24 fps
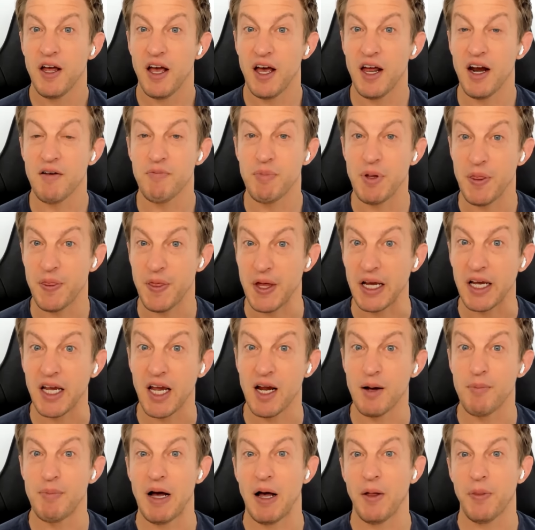And I've been
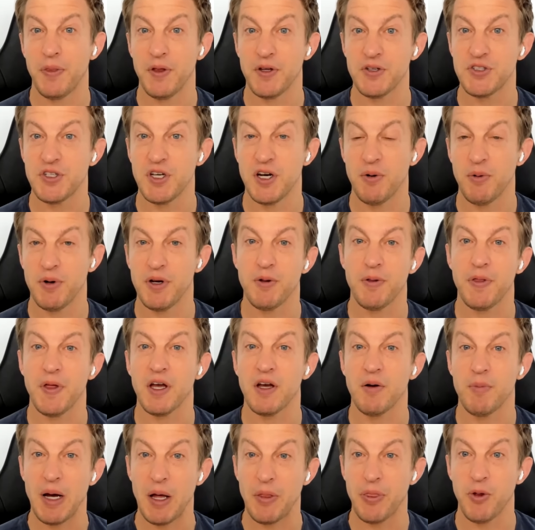thinking about this, you know, when you
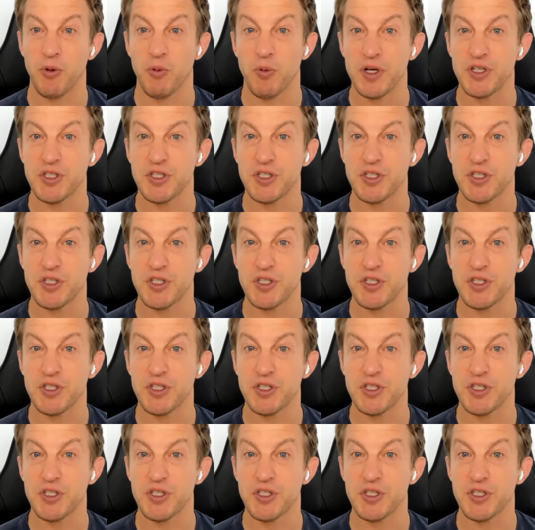think about the